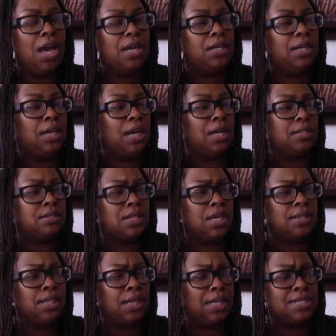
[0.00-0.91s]

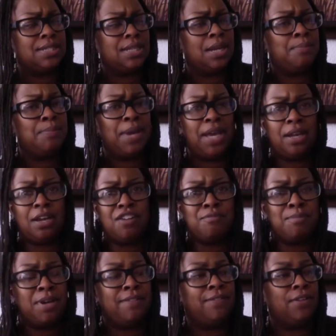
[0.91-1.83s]
I think I said I
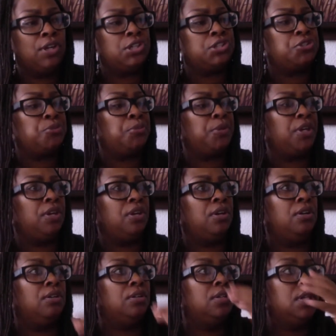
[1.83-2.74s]
paid off my furniture
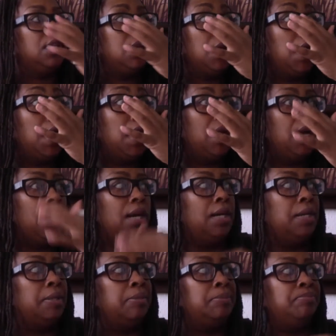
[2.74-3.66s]
bill.
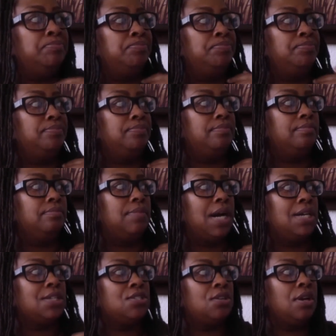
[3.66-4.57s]

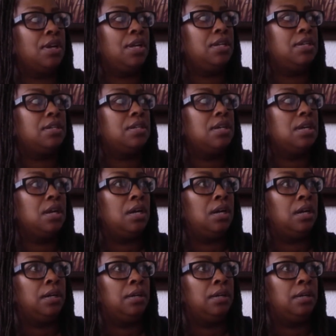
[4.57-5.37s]
I started